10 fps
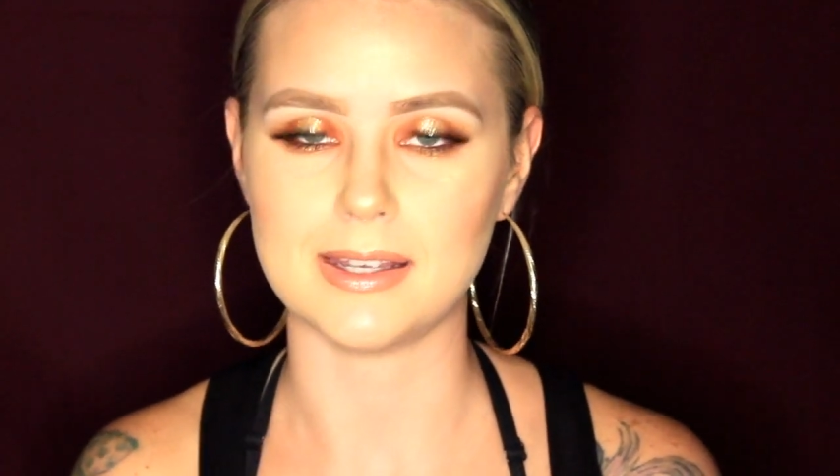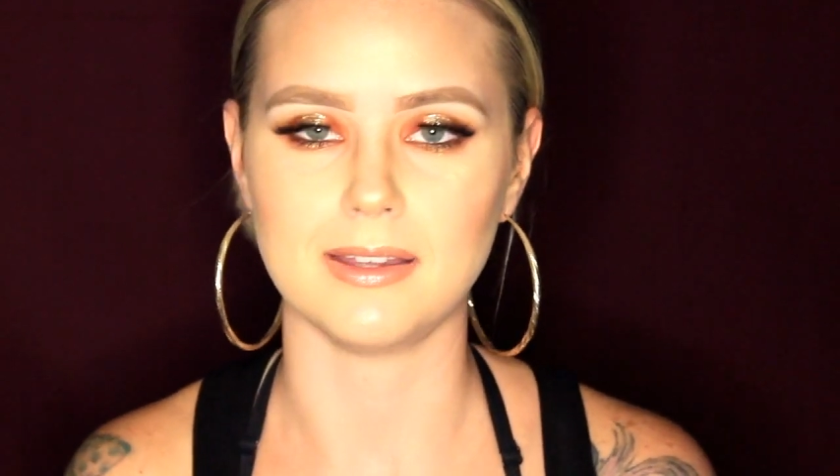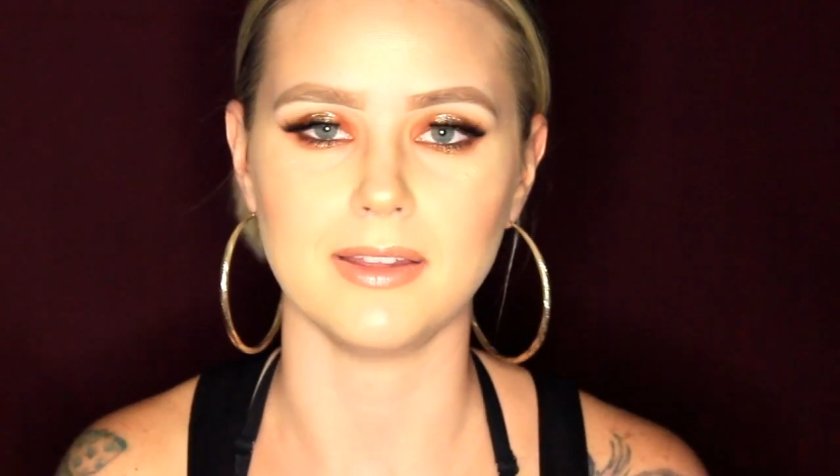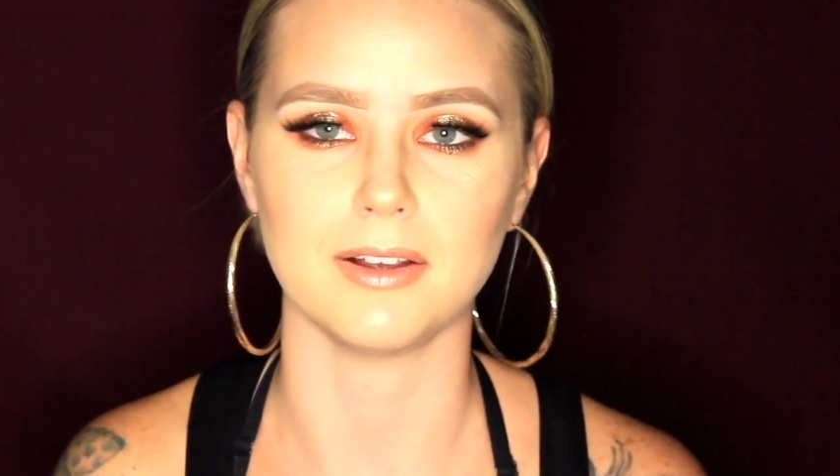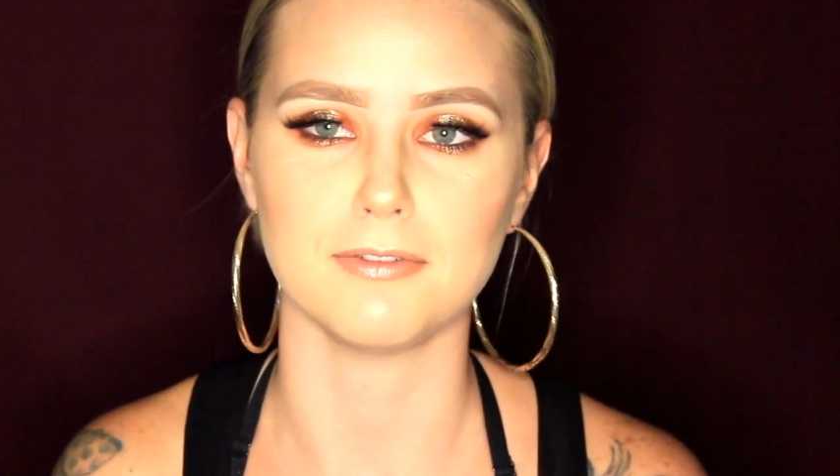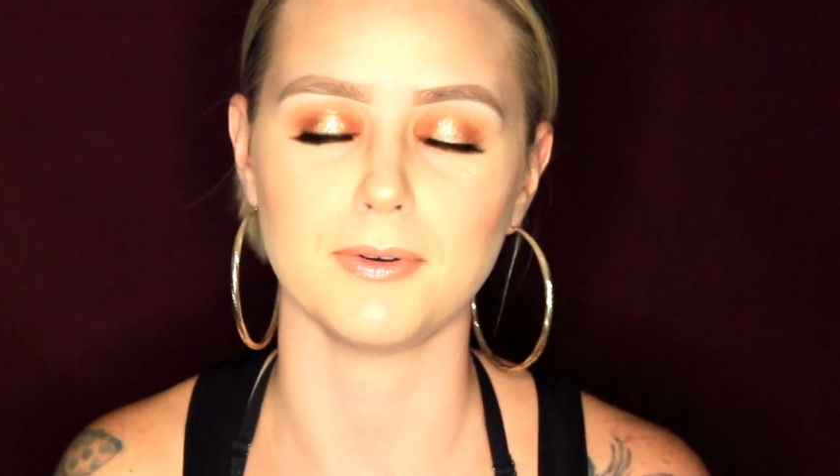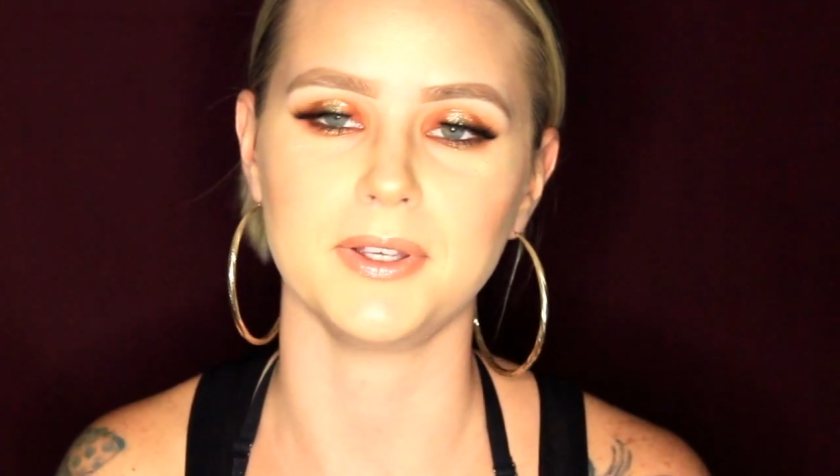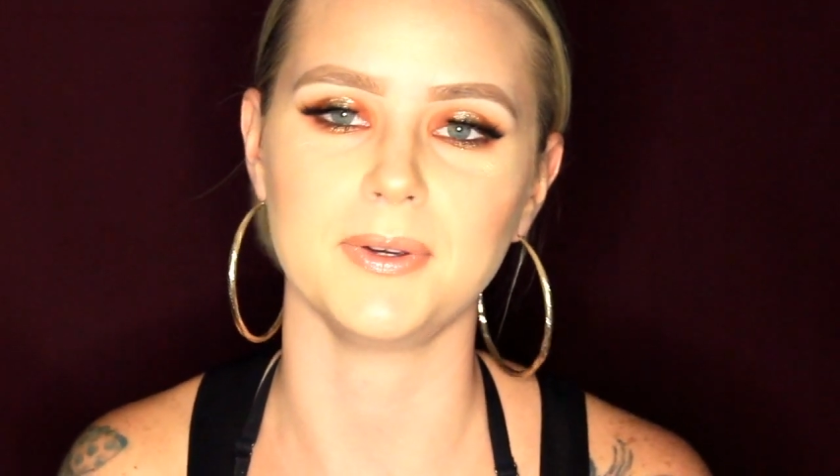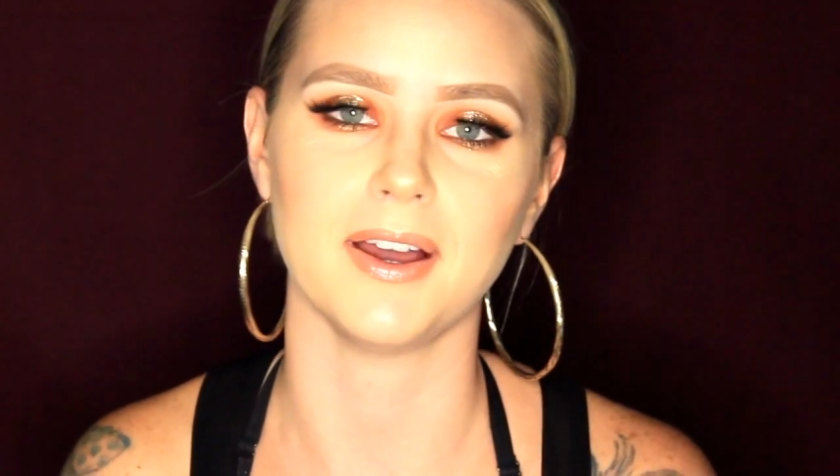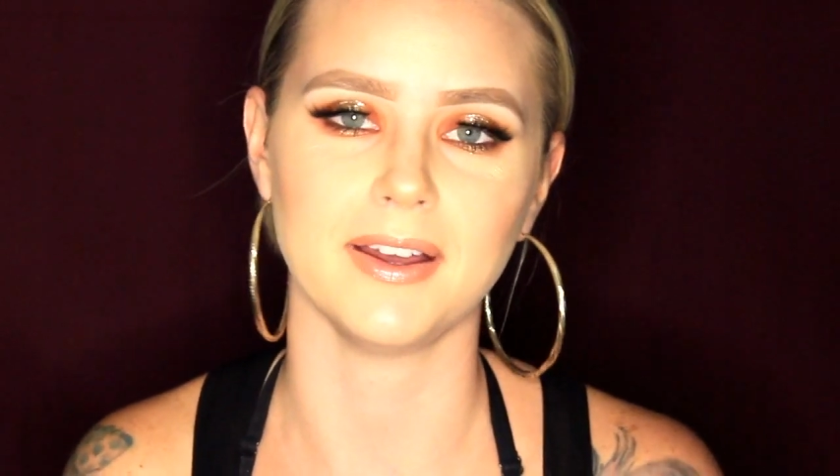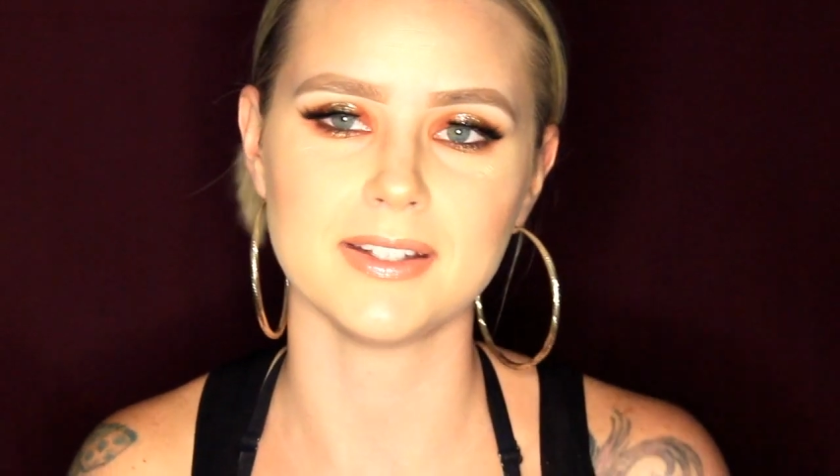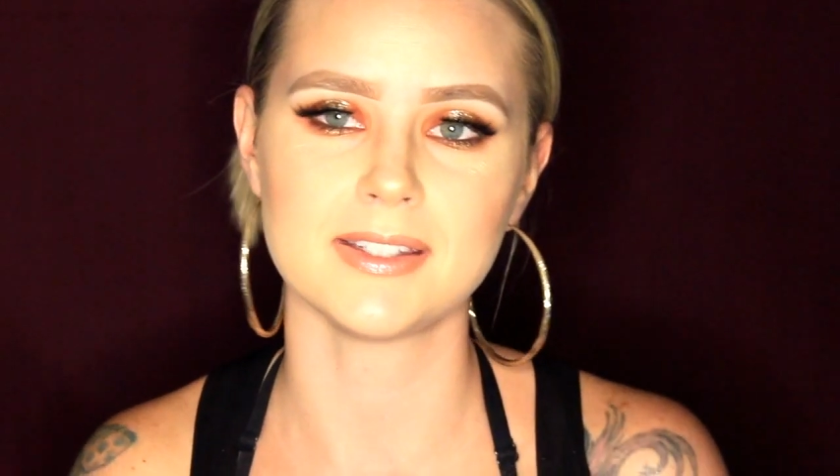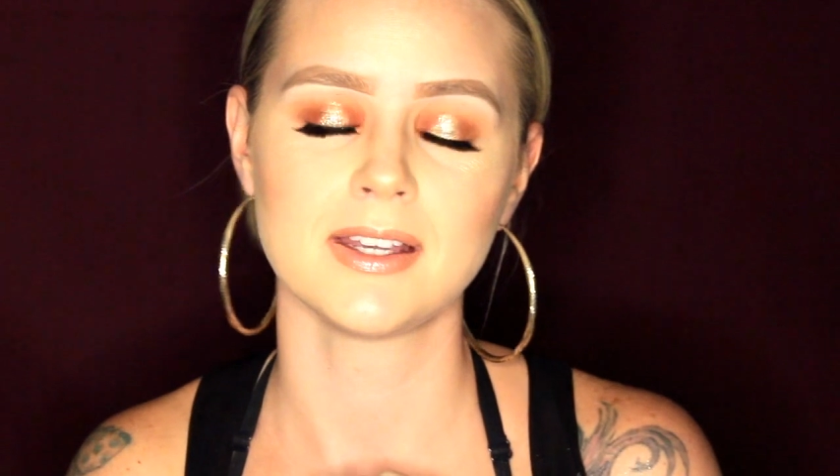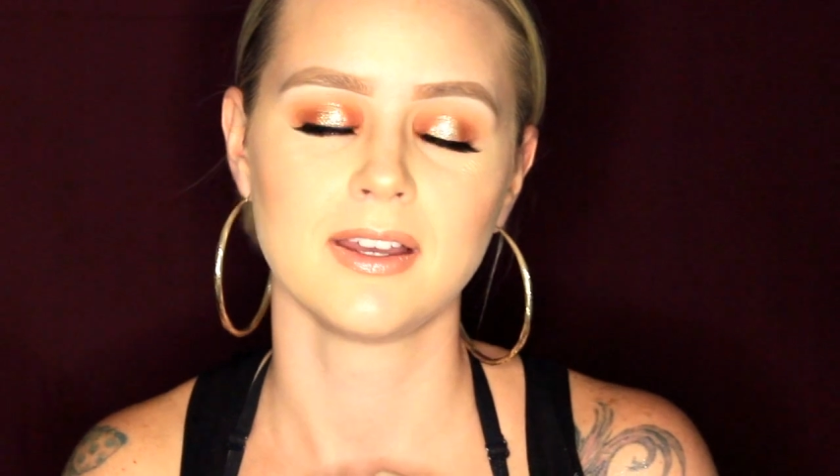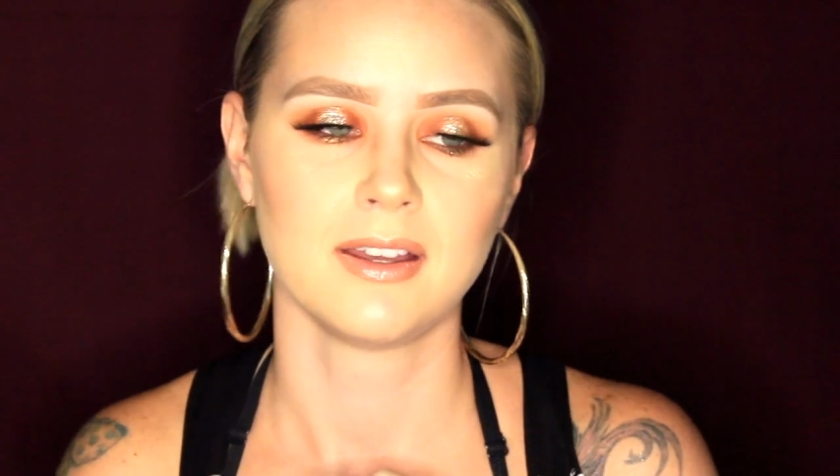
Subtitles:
in there for you guys.